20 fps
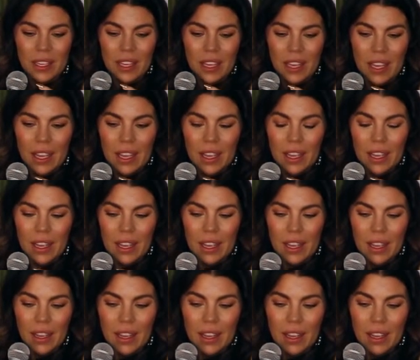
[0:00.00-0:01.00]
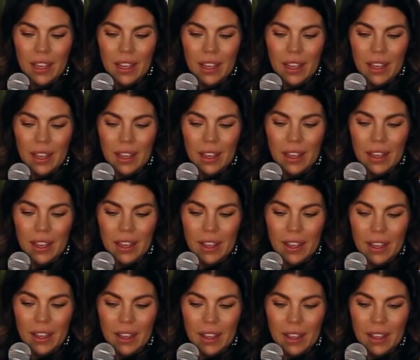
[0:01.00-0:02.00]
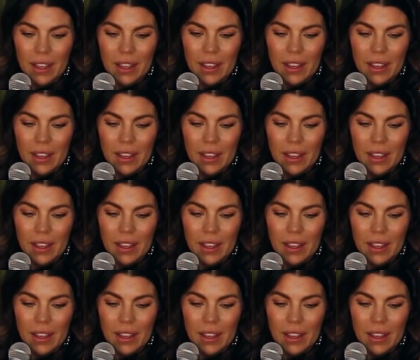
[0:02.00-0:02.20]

[no speech]